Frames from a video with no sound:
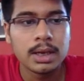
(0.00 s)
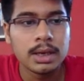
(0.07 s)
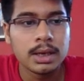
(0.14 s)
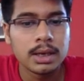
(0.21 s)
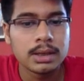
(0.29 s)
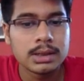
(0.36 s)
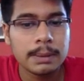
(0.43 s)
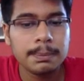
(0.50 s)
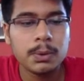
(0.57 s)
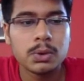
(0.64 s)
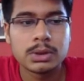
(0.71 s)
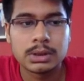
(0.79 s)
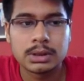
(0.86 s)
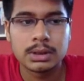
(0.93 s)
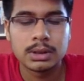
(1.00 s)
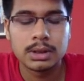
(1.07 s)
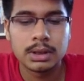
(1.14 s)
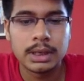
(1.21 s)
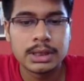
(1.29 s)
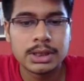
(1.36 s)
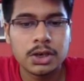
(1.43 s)
Suppose
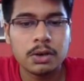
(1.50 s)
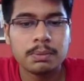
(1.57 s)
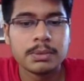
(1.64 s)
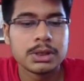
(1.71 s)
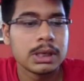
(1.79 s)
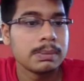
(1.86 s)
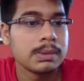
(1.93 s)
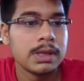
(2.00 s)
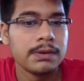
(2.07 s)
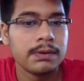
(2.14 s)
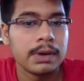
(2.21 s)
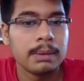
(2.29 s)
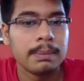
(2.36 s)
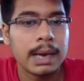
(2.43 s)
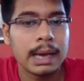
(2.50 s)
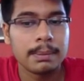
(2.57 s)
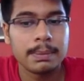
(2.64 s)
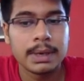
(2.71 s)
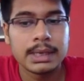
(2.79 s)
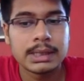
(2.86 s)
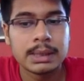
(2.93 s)
instead of bishop c5, black
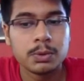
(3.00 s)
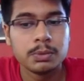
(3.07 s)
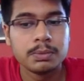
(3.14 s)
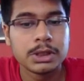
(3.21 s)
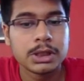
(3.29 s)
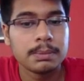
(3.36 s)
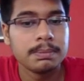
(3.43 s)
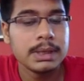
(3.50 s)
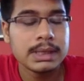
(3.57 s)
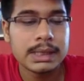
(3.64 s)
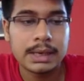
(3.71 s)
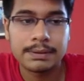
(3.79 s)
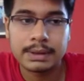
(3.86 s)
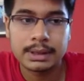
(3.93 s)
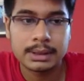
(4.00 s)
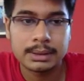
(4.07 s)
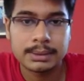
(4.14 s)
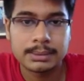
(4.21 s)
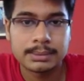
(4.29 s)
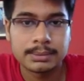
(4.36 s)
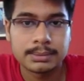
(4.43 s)
plays the move bishop b7.
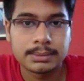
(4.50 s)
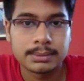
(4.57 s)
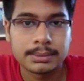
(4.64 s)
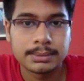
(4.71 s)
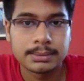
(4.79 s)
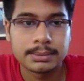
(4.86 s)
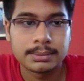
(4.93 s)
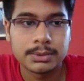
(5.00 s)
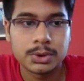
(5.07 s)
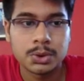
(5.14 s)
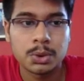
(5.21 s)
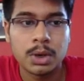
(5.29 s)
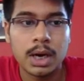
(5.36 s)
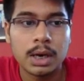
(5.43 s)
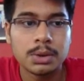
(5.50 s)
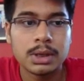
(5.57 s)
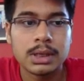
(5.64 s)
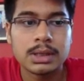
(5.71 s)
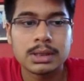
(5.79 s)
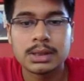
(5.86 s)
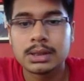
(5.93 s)
So how
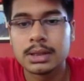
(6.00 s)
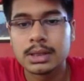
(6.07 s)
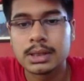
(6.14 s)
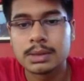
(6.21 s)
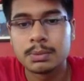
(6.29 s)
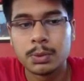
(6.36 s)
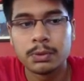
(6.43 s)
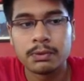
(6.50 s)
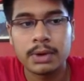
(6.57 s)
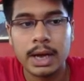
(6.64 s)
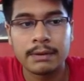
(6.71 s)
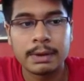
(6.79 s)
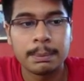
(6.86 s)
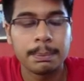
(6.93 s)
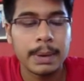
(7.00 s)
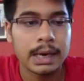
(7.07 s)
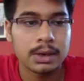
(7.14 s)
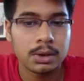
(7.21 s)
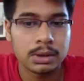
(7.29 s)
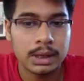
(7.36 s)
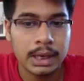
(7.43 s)
does this move have impact
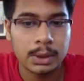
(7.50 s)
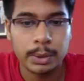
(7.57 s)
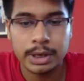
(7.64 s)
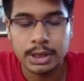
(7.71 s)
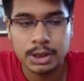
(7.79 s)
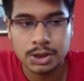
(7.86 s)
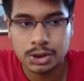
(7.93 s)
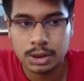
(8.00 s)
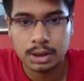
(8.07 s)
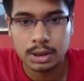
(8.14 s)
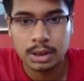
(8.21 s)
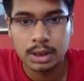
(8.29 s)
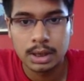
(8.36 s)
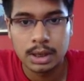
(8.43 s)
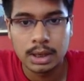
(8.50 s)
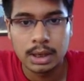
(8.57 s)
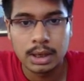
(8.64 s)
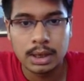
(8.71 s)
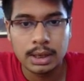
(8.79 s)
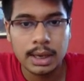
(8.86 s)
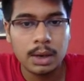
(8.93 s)
on that variation?
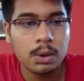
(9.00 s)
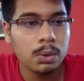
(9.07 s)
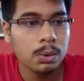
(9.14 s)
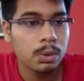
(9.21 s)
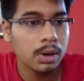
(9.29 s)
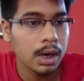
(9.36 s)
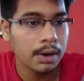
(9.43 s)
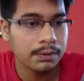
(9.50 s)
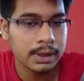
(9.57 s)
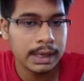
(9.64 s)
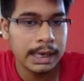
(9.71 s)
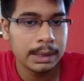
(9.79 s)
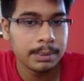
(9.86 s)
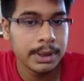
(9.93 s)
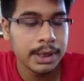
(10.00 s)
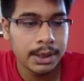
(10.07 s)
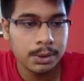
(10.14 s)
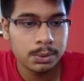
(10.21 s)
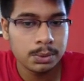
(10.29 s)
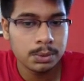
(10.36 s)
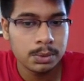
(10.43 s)
Now after knight
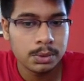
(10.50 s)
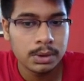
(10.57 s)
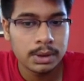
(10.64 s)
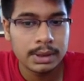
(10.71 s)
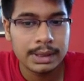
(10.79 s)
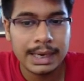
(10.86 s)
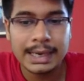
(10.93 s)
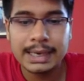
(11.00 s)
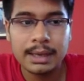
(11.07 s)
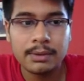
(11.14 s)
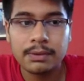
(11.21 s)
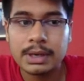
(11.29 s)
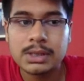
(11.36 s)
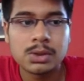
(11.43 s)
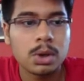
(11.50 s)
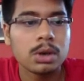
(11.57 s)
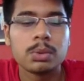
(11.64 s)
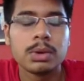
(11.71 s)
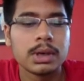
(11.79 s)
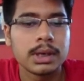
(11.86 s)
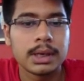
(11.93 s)
bd2, knight a5 is not
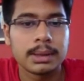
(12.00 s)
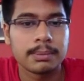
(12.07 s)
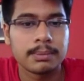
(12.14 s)
working